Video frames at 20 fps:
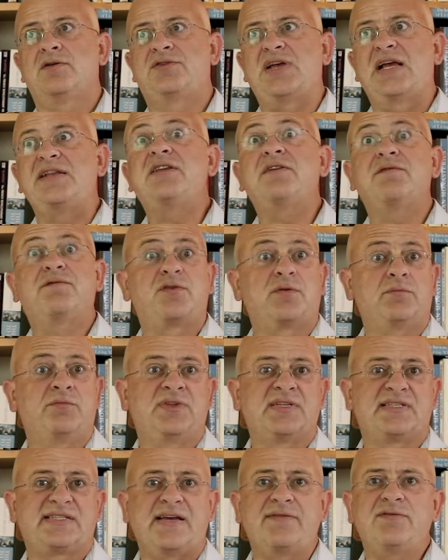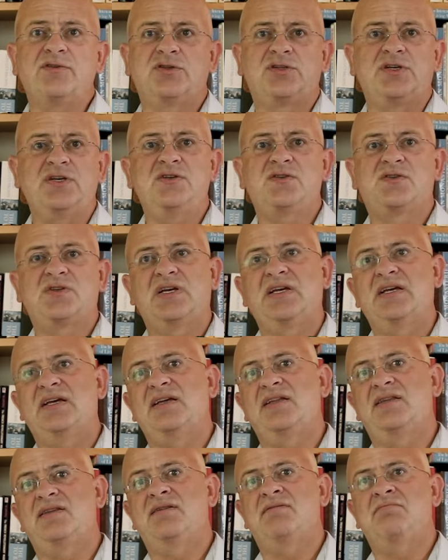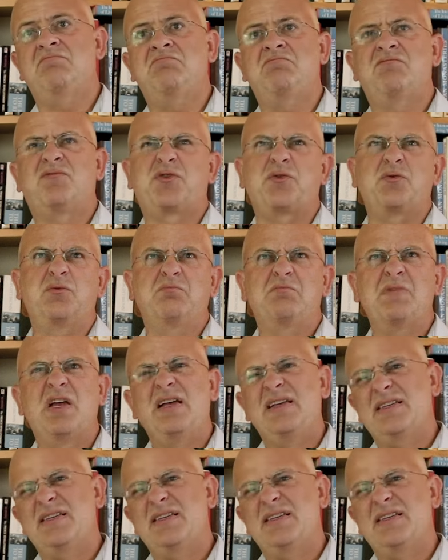dating from the 70s and through